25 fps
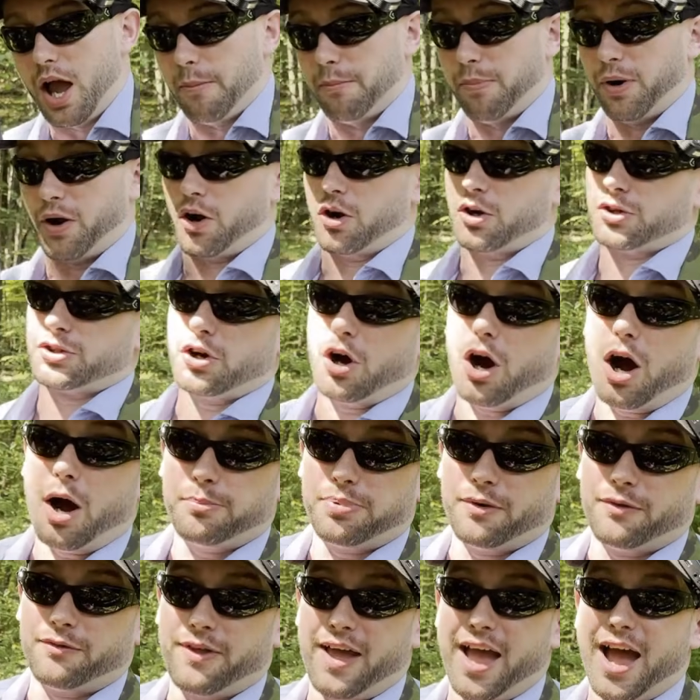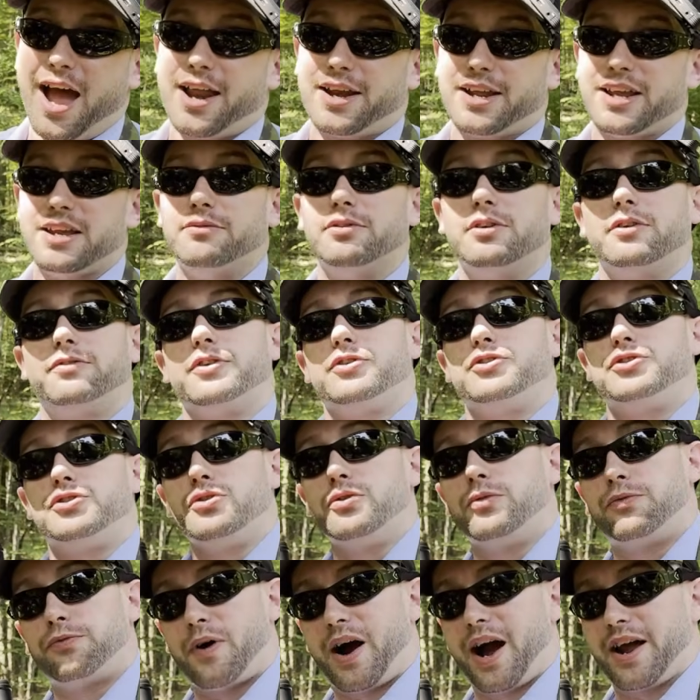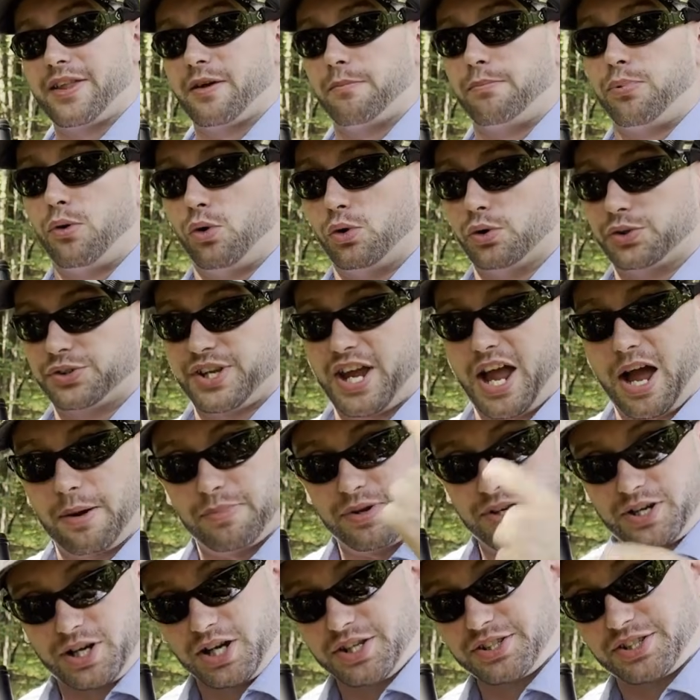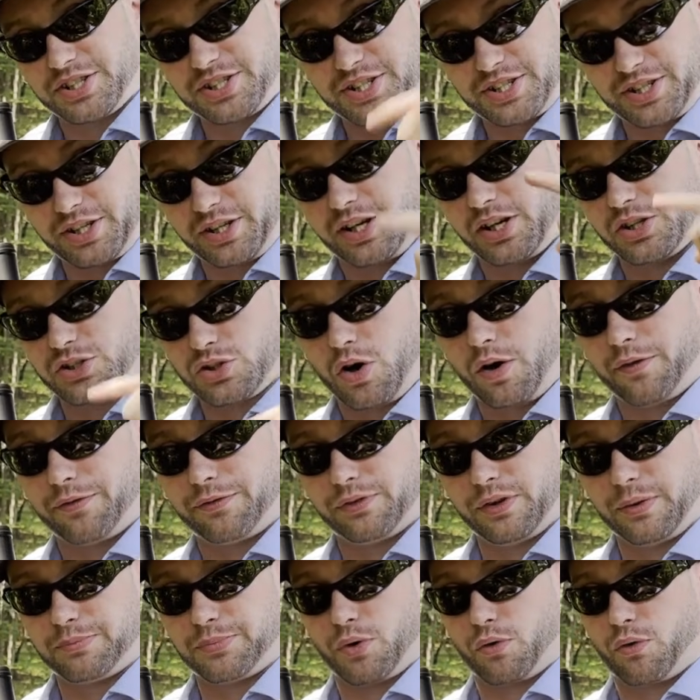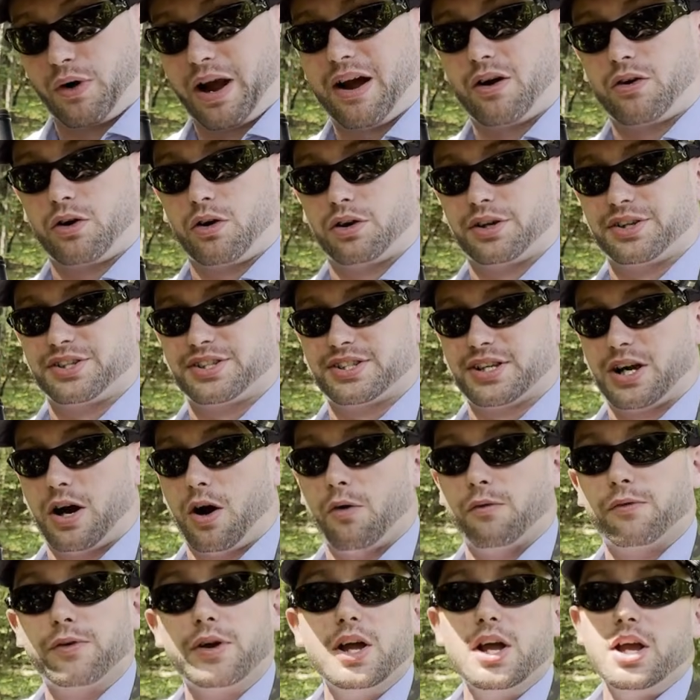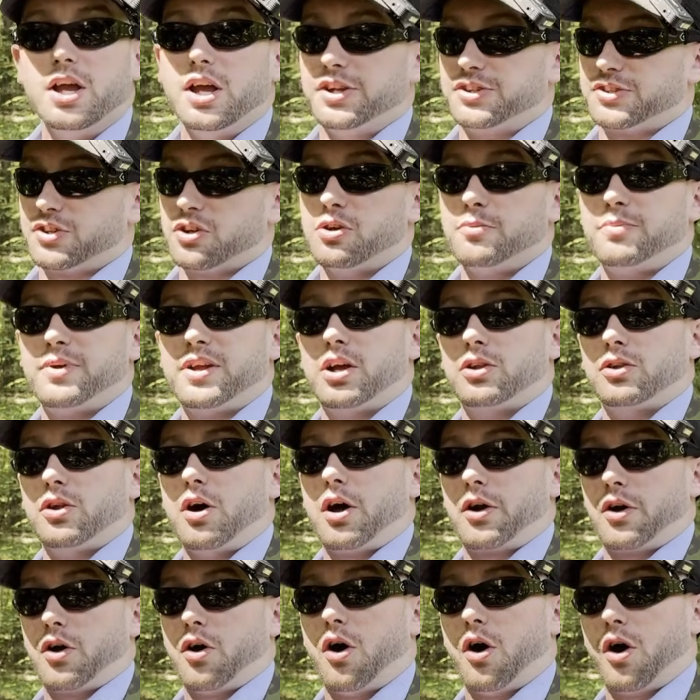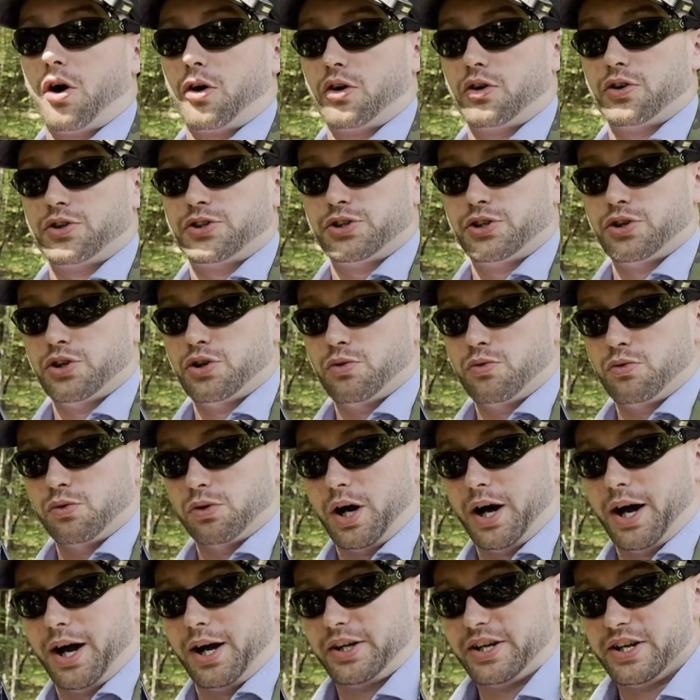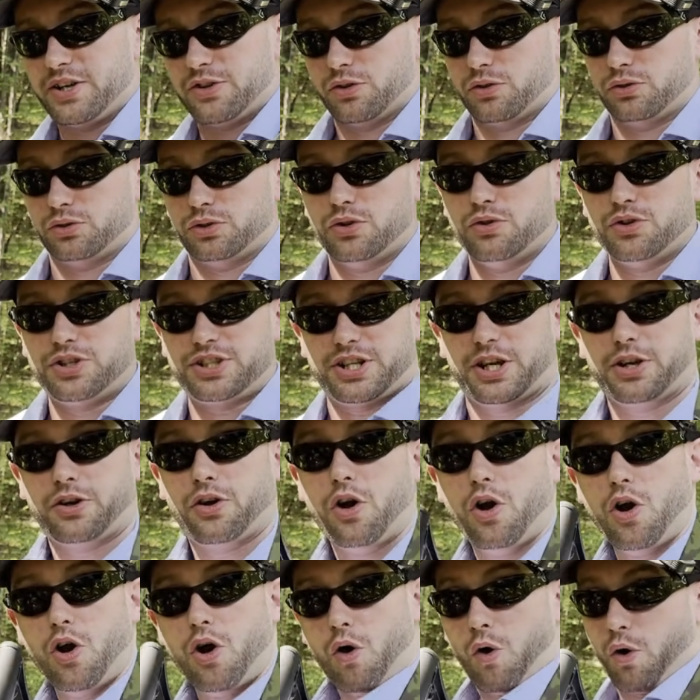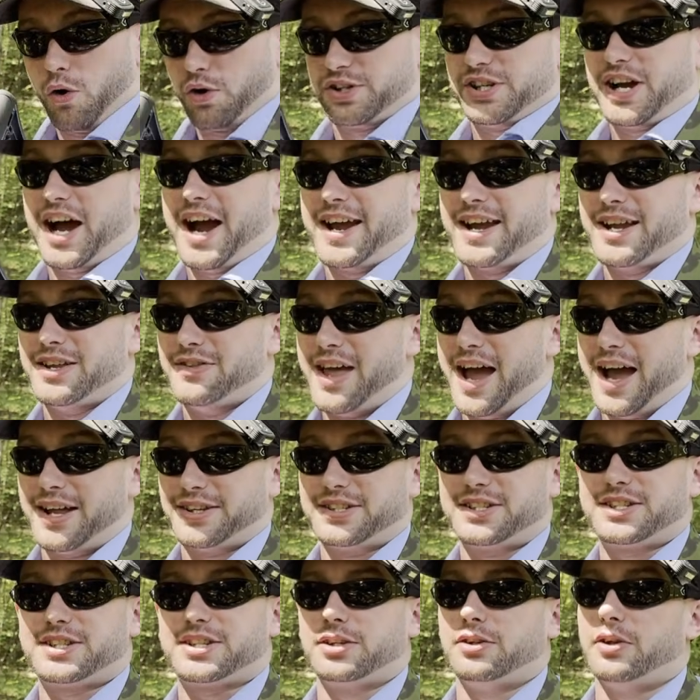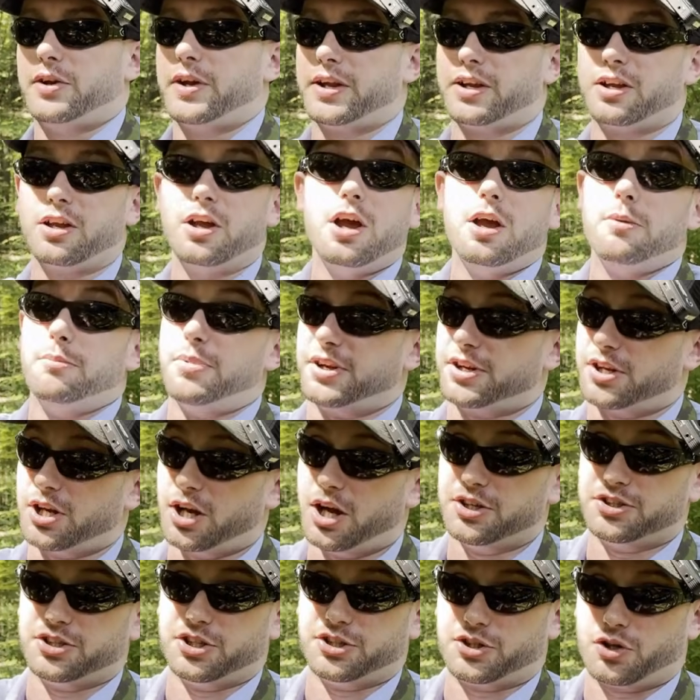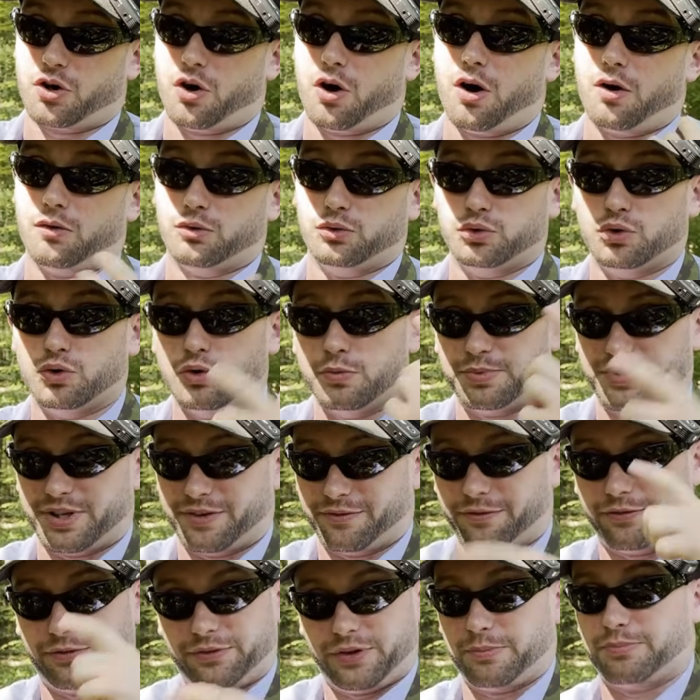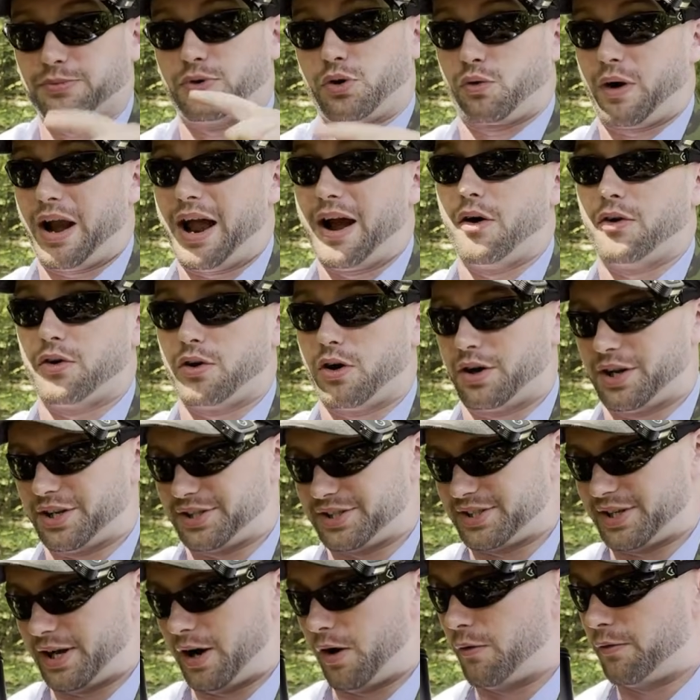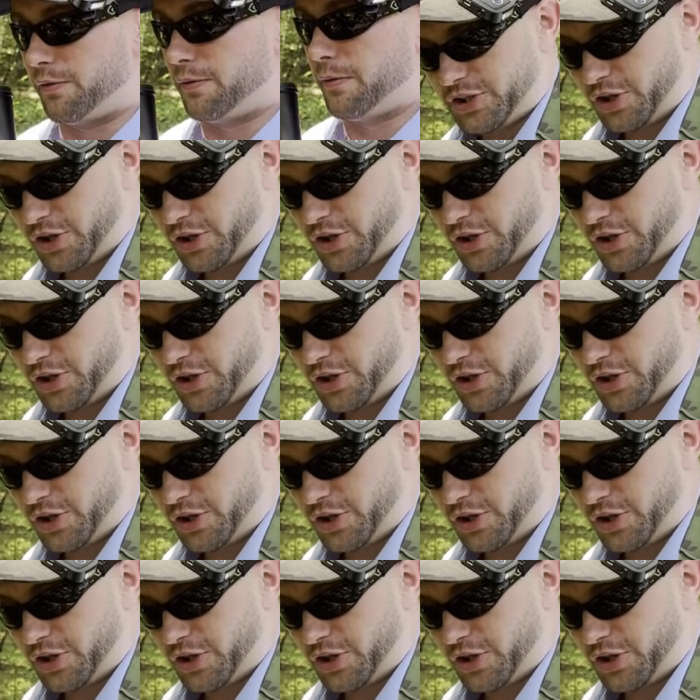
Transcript: But on top of that, even if you do find the pull tab, because the sling is all flipped around on itself, it's going to be a lot harder to either loosen or tighten that sling because it's all looped and flipped around on itself.